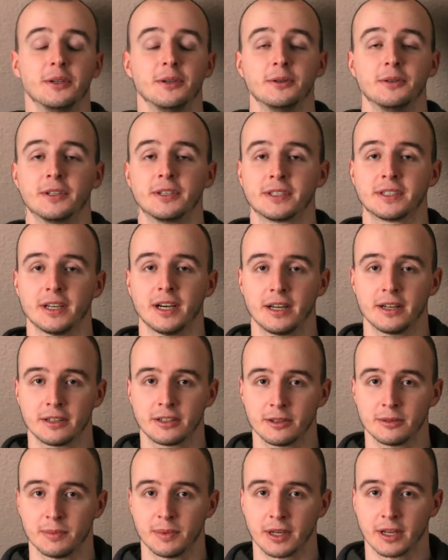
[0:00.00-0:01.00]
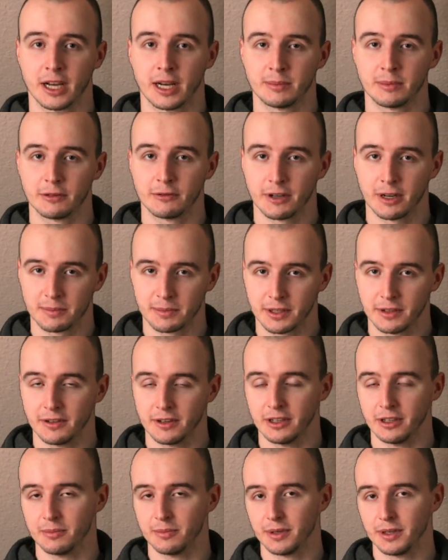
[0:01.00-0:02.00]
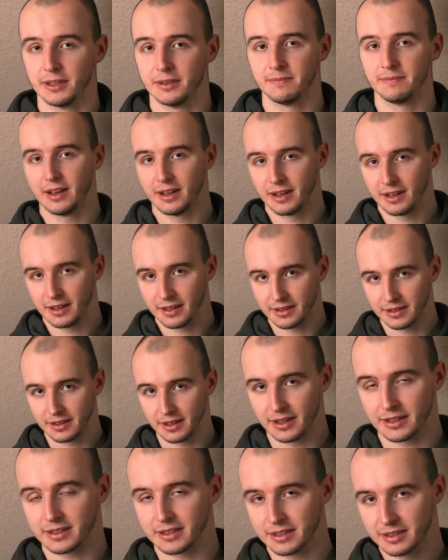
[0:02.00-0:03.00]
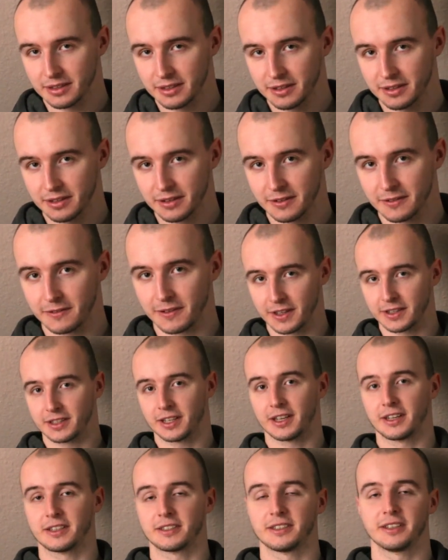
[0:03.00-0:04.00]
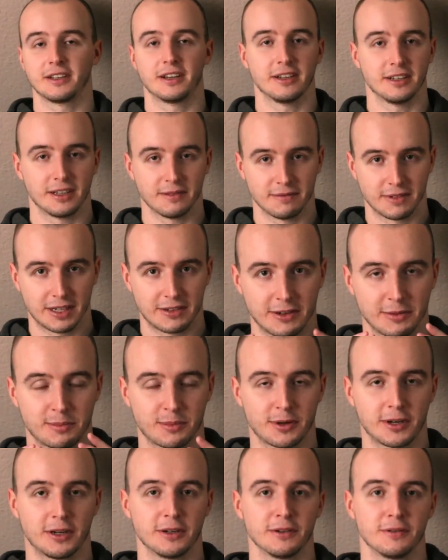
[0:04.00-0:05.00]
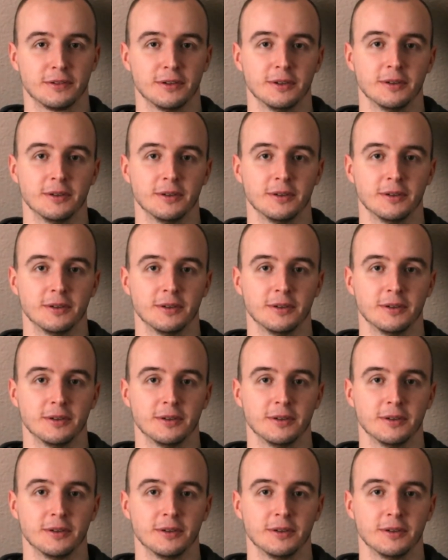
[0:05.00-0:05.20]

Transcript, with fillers: you decided to become a web developer. That's fantastic and I'm very proud of